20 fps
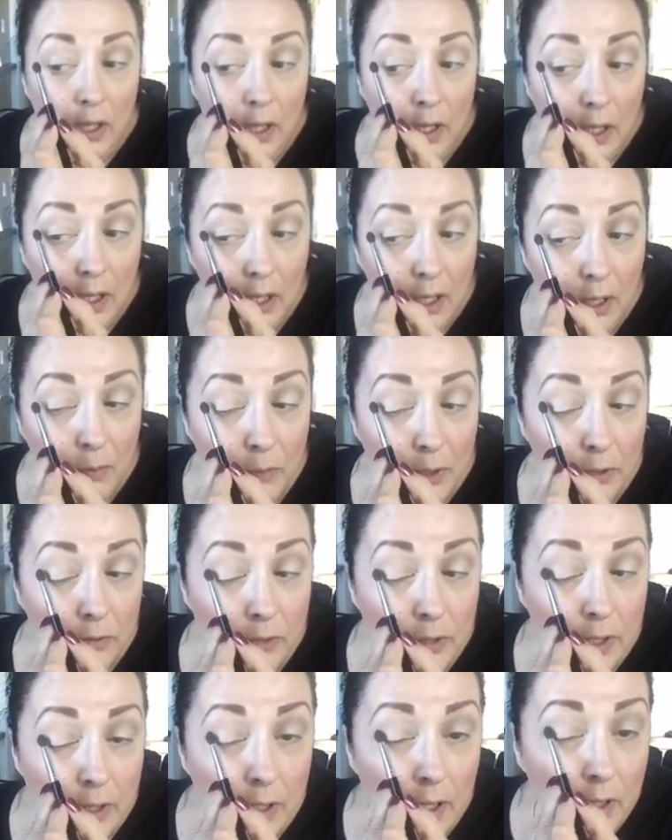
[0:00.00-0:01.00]
and coming over
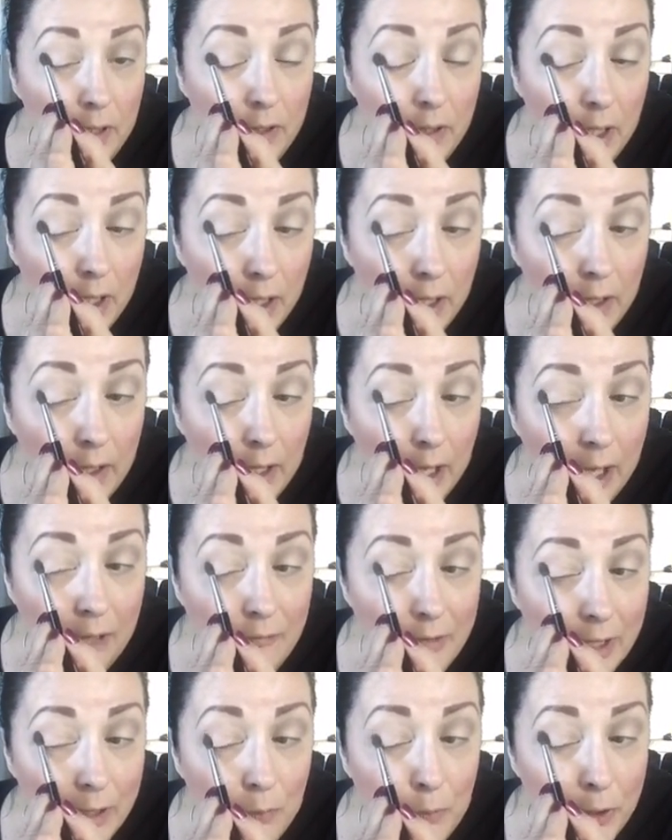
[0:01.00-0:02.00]
to the other eye. I've
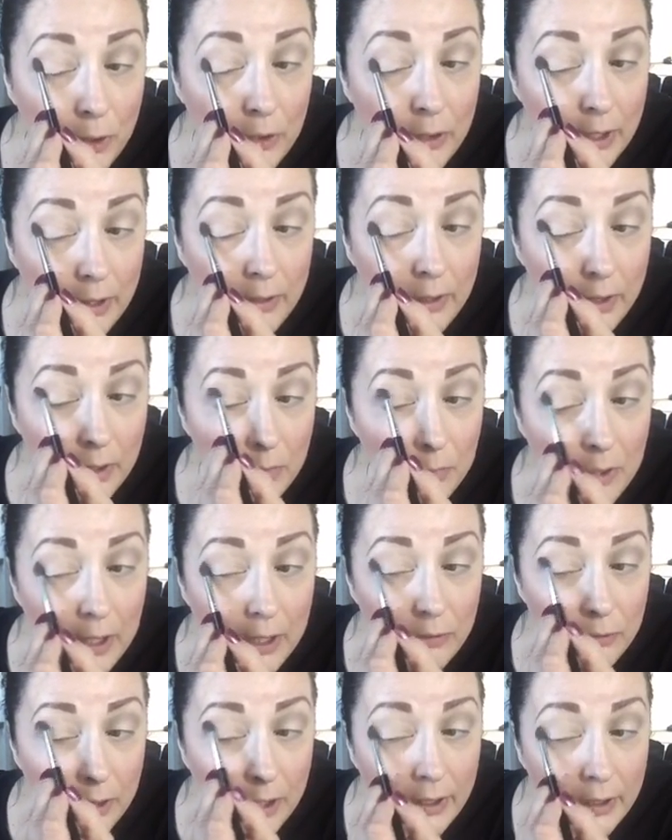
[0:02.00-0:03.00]
got a mirror down here. I'm
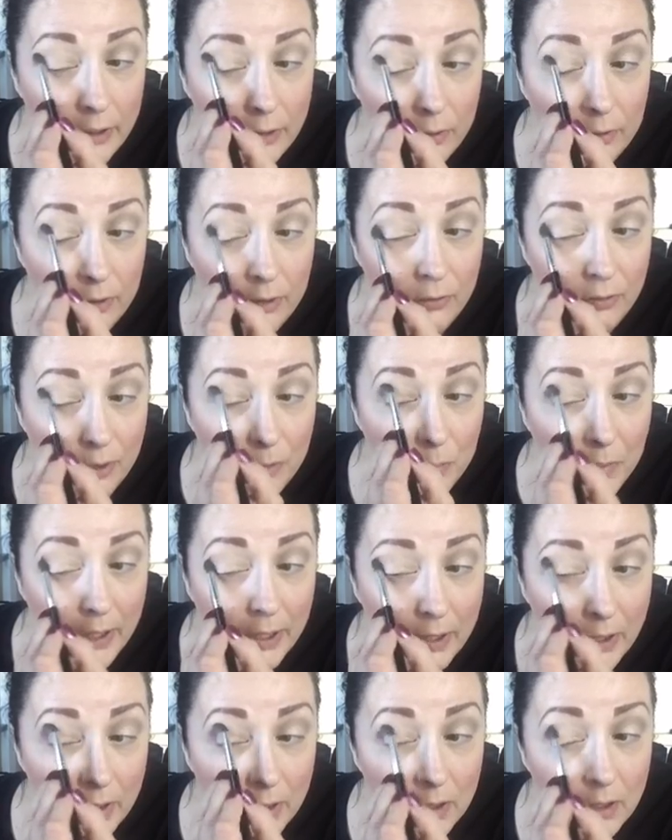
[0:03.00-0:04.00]
not trying to do this in
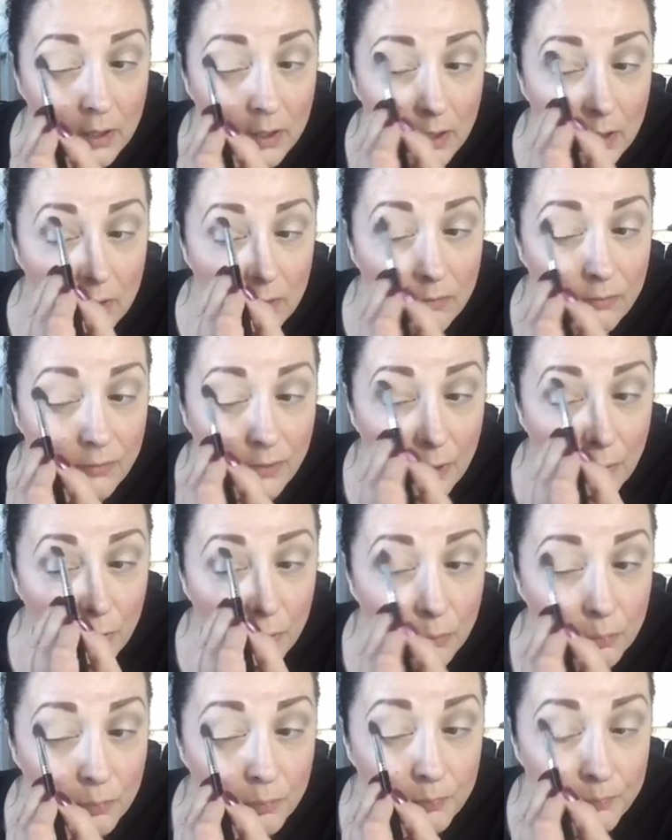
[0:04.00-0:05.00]
my phone.